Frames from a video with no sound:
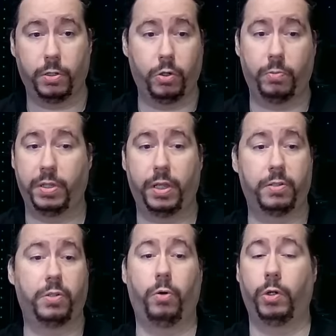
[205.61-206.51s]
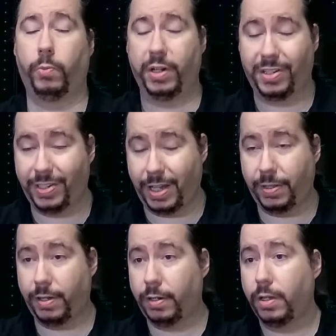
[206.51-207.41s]
It could be that's the only way to say
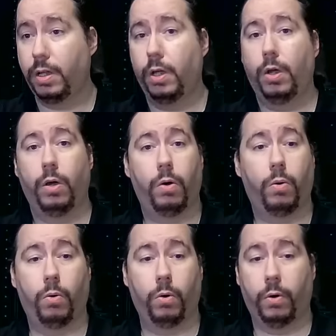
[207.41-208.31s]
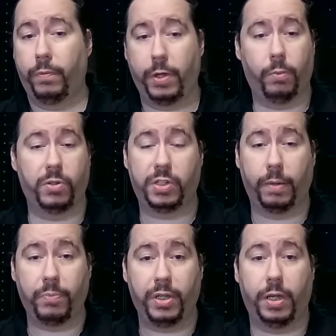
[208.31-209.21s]
that or there was
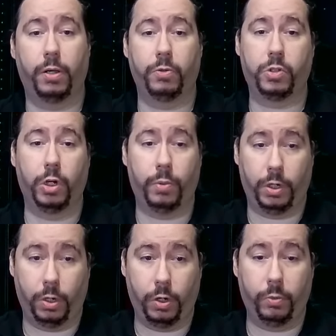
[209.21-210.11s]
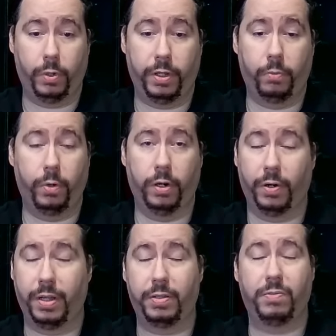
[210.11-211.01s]
something else going on with it where
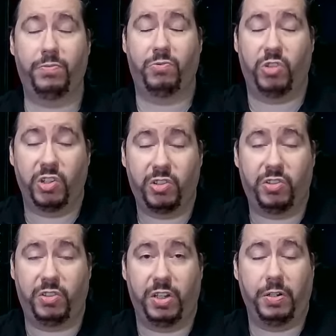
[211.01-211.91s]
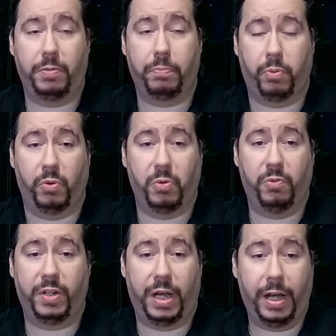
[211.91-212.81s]
it just didn't
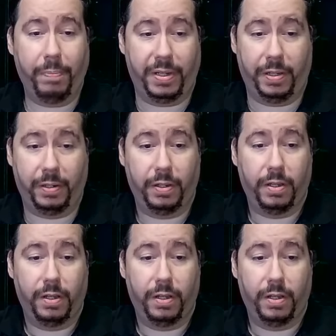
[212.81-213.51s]
prove copying.